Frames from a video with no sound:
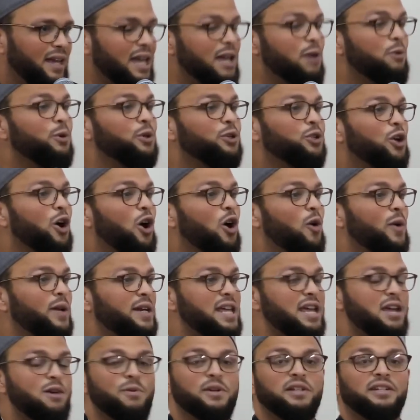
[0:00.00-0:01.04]
He would
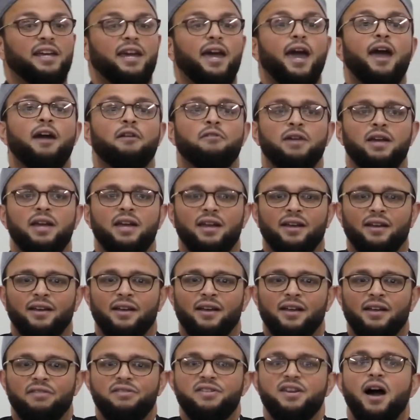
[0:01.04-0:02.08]
go and he would carry
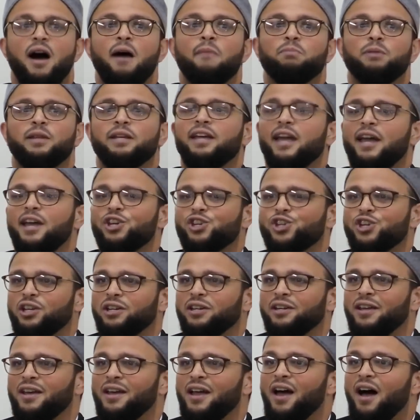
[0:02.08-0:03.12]
the
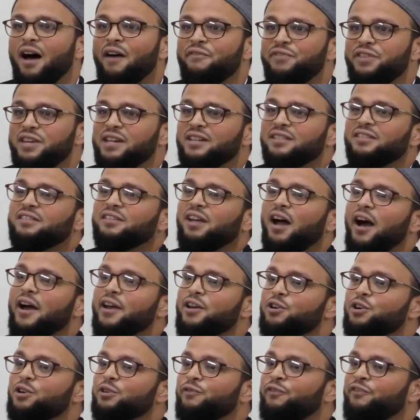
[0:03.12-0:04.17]
obligation of the
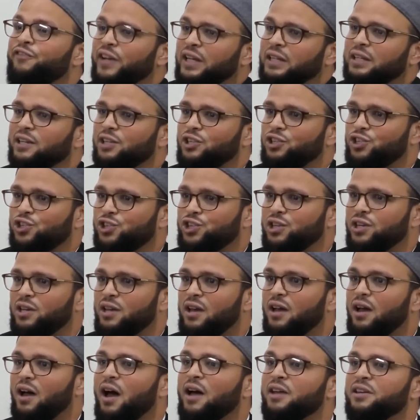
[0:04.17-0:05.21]
entire village
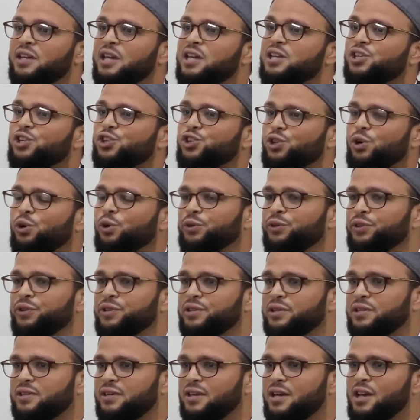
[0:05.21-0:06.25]
on his
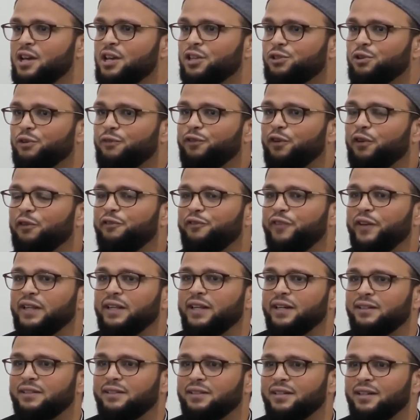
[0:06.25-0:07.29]
shoulders to
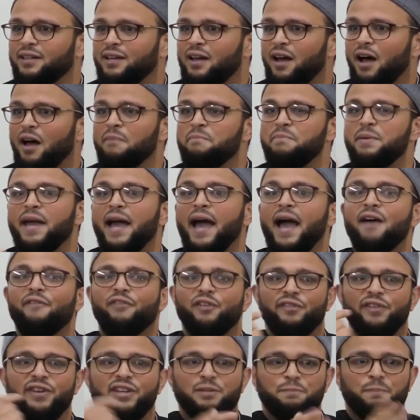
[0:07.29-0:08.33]
fulfill it on
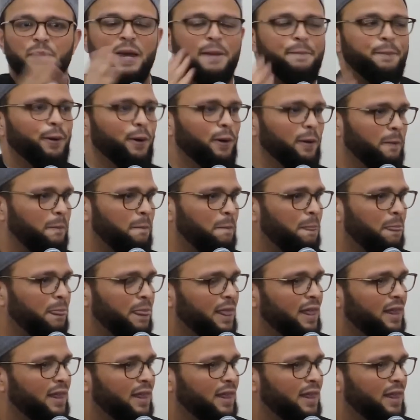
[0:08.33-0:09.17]
behalf of his people.